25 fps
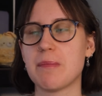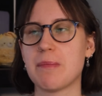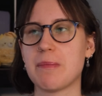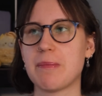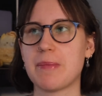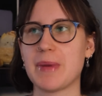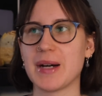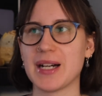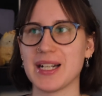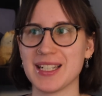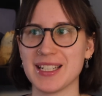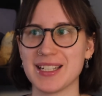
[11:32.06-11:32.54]

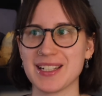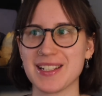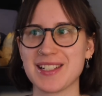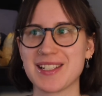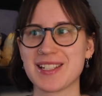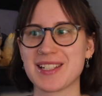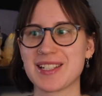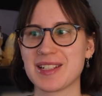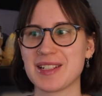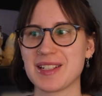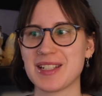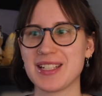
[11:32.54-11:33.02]

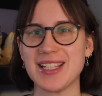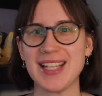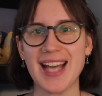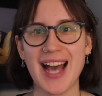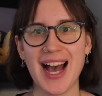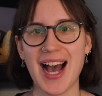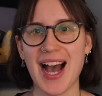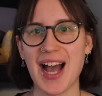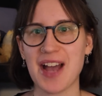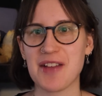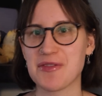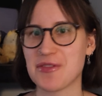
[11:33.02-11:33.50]
But
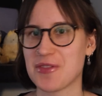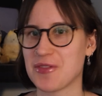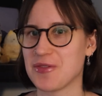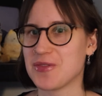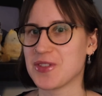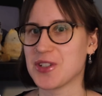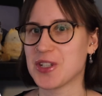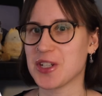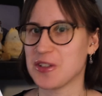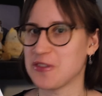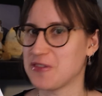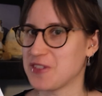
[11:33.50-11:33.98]
yeah, I've a
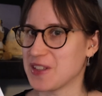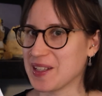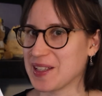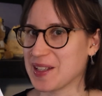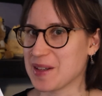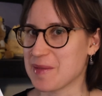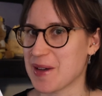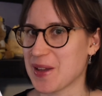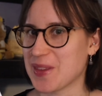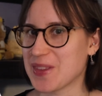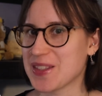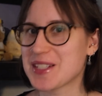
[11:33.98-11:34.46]
good feeling
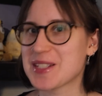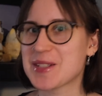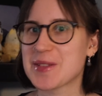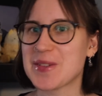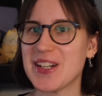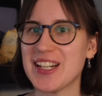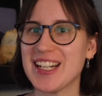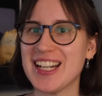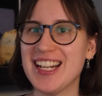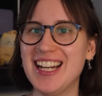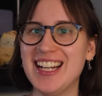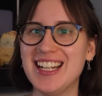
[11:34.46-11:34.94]
about this
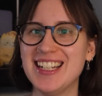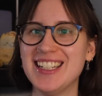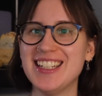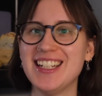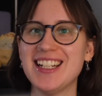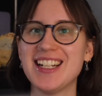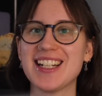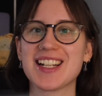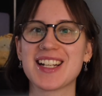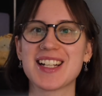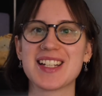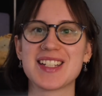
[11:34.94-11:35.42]
one,
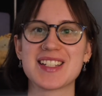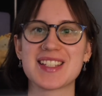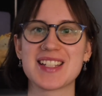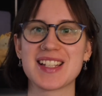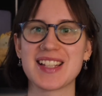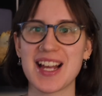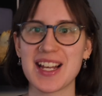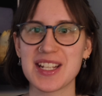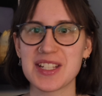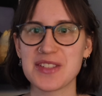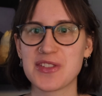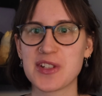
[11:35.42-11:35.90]
because the
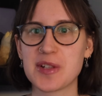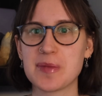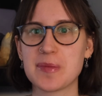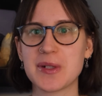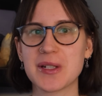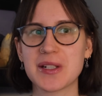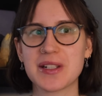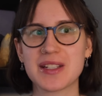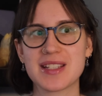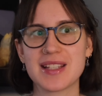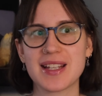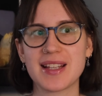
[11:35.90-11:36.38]
last few
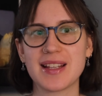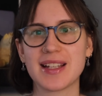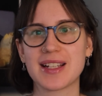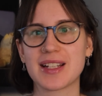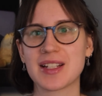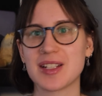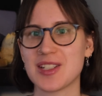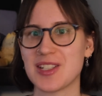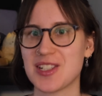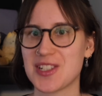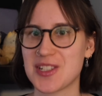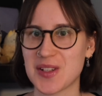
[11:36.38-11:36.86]
books, they
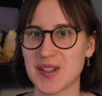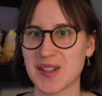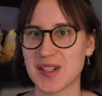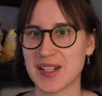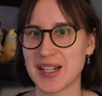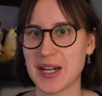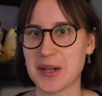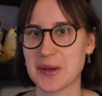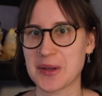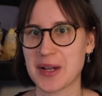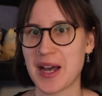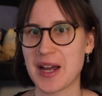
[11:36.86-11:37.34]
like started
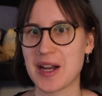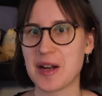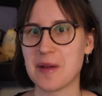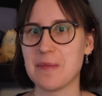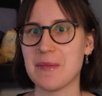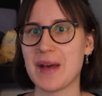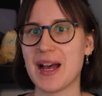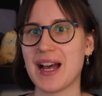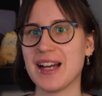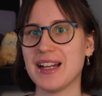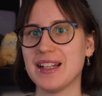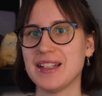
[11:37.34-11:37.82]
out kind of
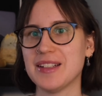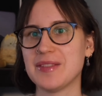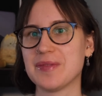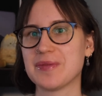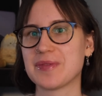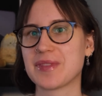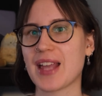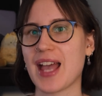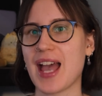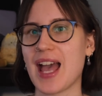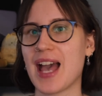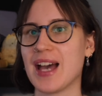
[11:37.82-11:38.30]
meh,
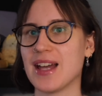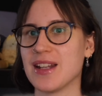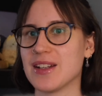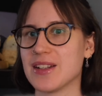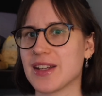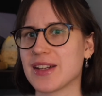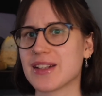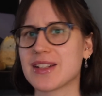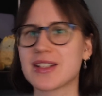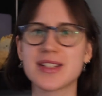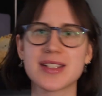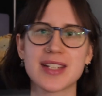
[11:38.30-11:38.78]
and
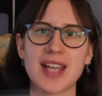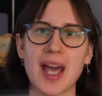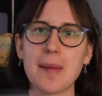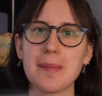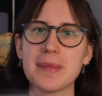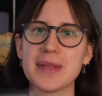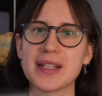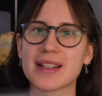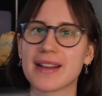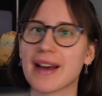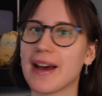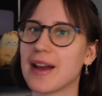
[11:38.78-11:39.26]
then just kept
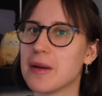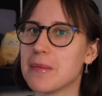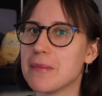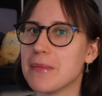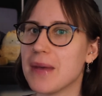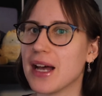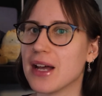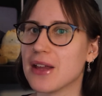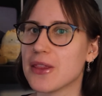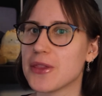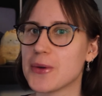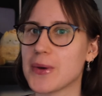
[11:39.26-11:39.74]
being kind of
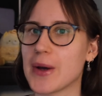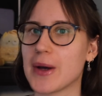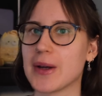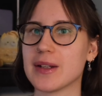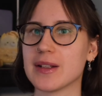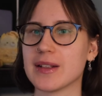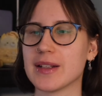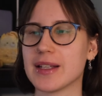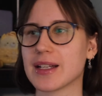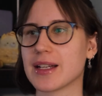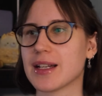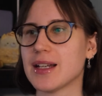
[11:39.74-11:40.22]
meh throughout
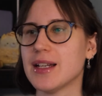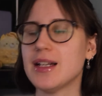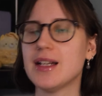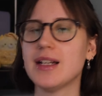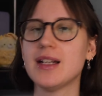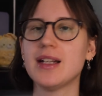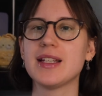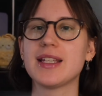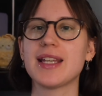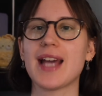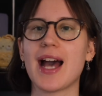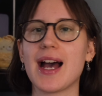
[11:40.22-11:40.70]
it. Like,
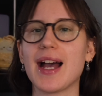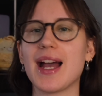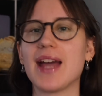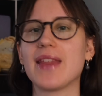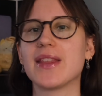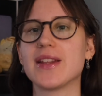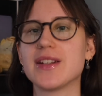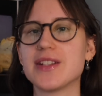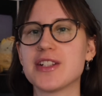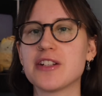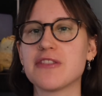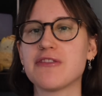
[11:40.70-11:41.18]
yeah, and
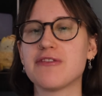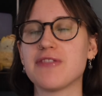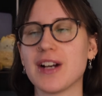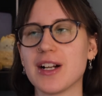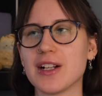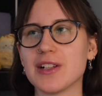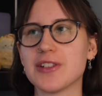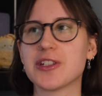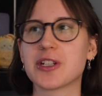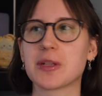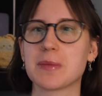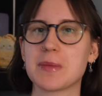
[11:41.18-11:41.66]
then She
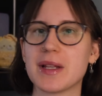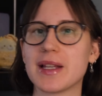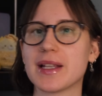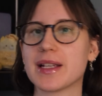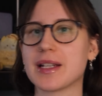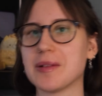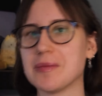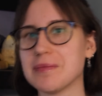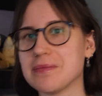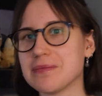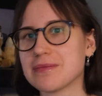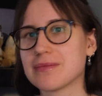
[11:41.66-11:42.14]
Fell took me like
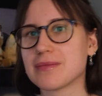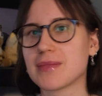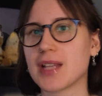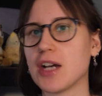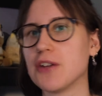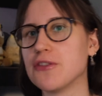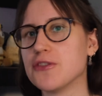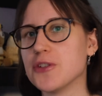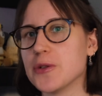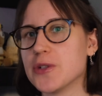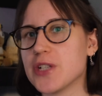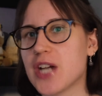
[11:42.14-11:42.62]
a
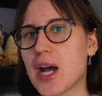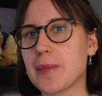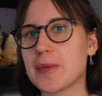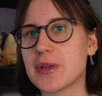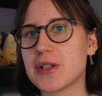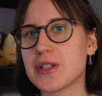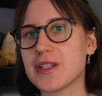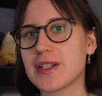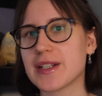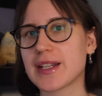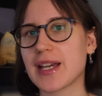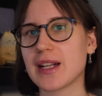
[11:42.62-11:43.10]
few
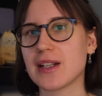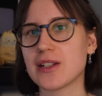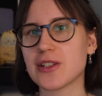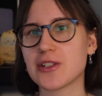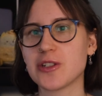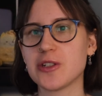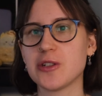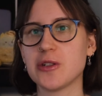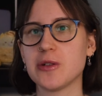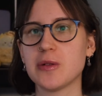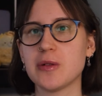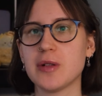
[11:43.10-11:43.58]
chapters to get
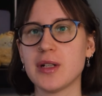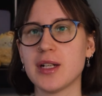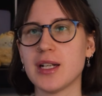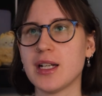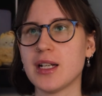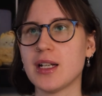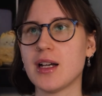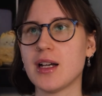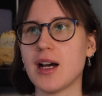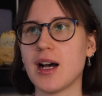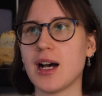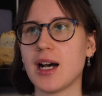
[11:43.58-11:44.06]
into,
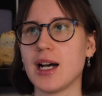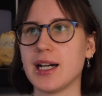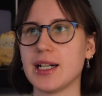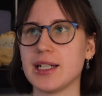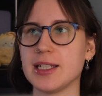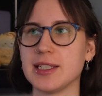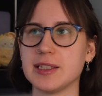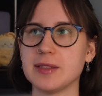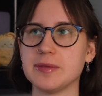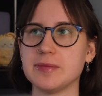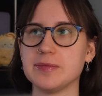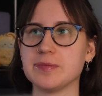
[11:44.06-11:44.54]

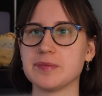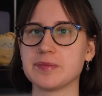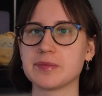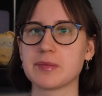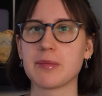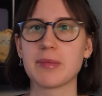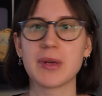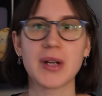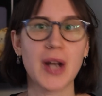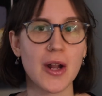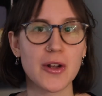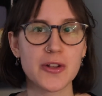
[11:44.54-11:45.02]

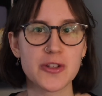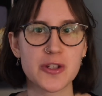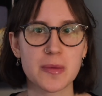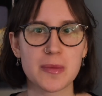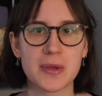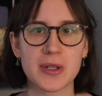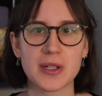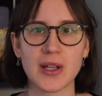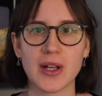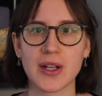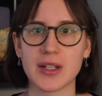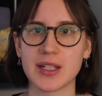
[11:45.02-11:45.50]
but not
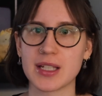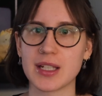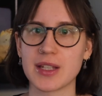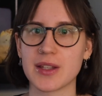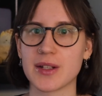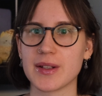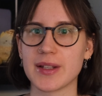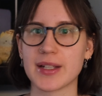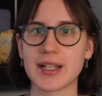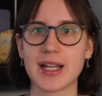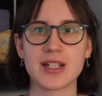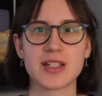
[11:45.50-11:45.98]
super long either.
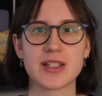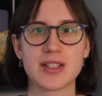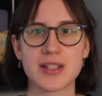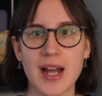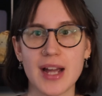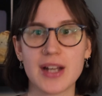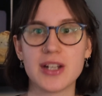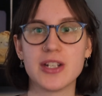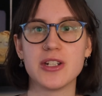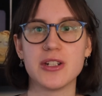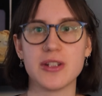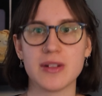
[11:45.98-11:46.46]
Like
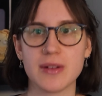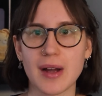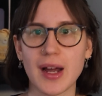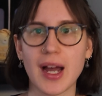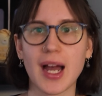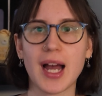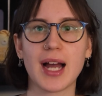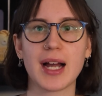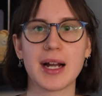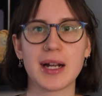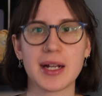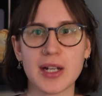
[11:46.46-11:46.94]

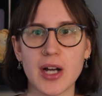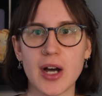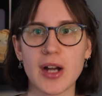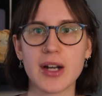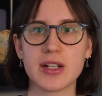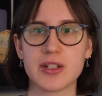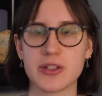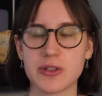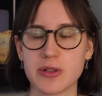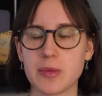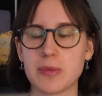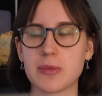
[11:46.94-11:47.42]
I got
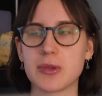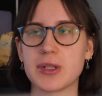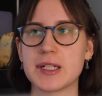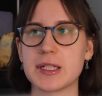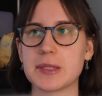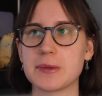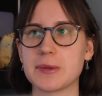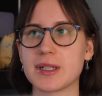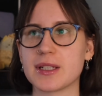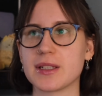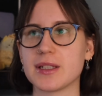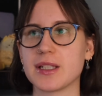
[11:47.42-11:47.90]
into it pretty
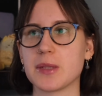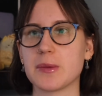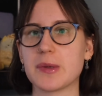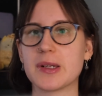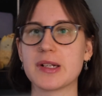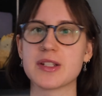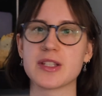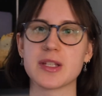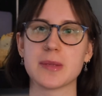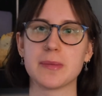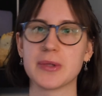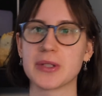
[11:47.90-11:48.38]
quickly,
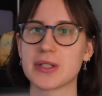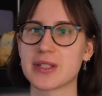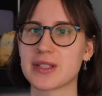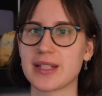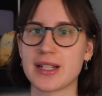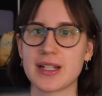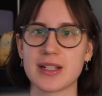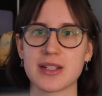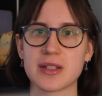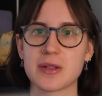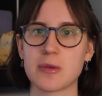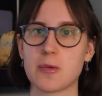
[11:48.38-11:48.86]
whereas the books that
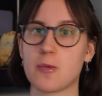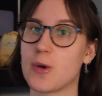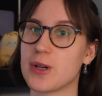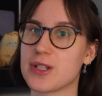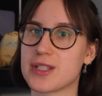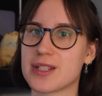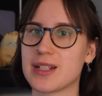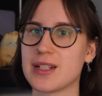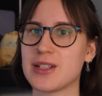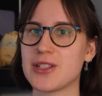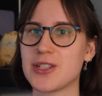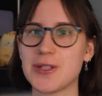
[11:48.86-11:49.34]
I just
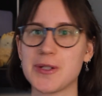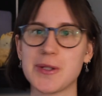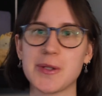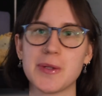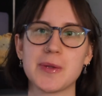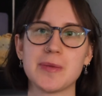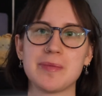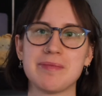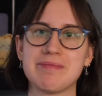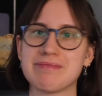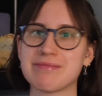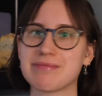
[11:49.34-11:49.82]
wasn't
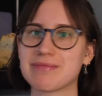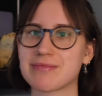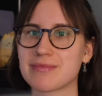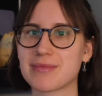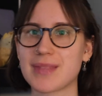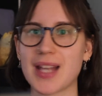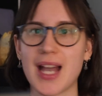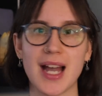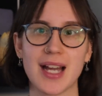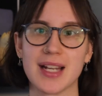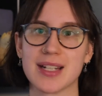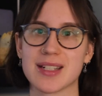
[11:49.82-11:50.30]
into
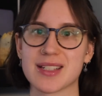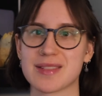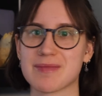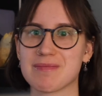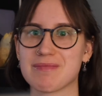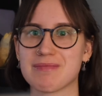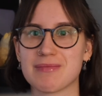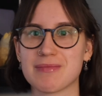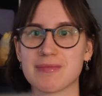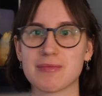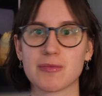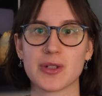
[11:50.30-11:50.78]

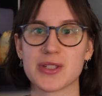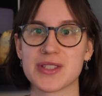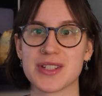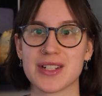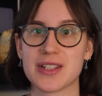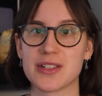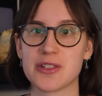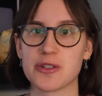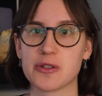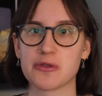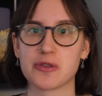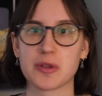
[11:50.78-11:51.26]

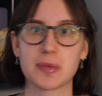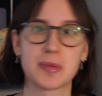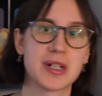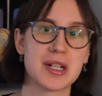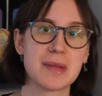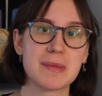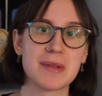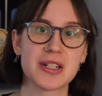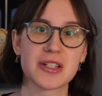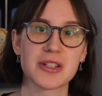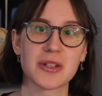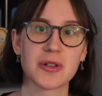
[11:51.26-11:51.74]
for pretty
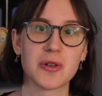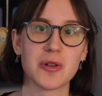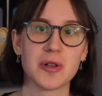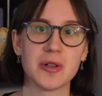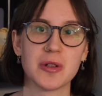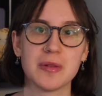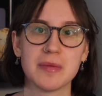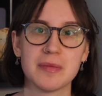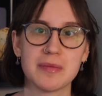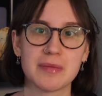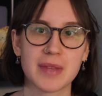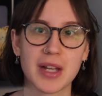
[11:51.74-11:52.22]
much the
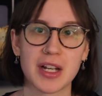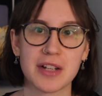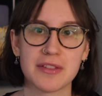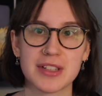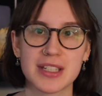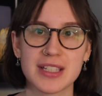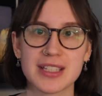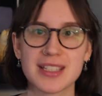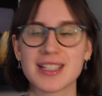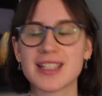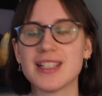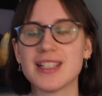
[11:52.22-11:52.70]
whole of it.